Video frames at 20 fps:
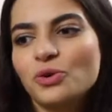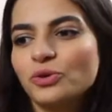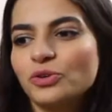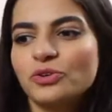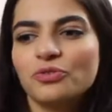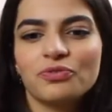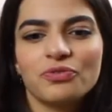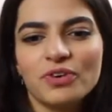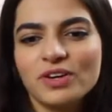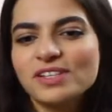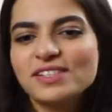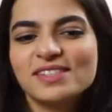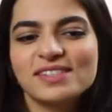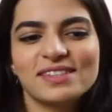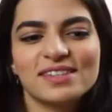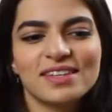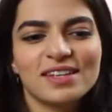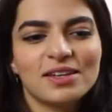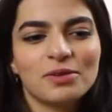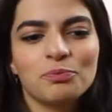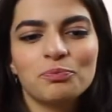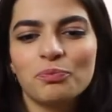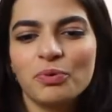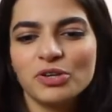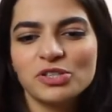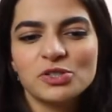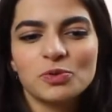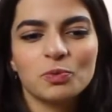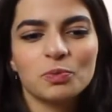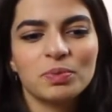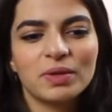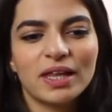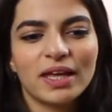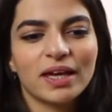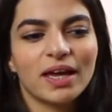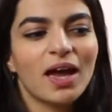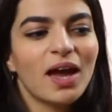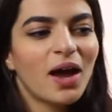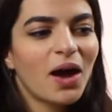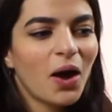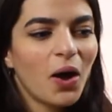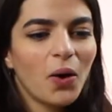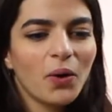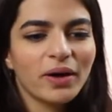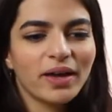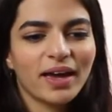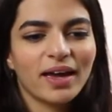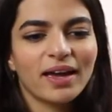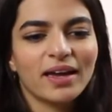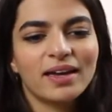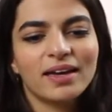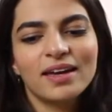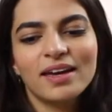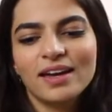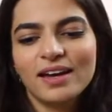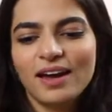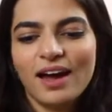your first impression would be like, okay,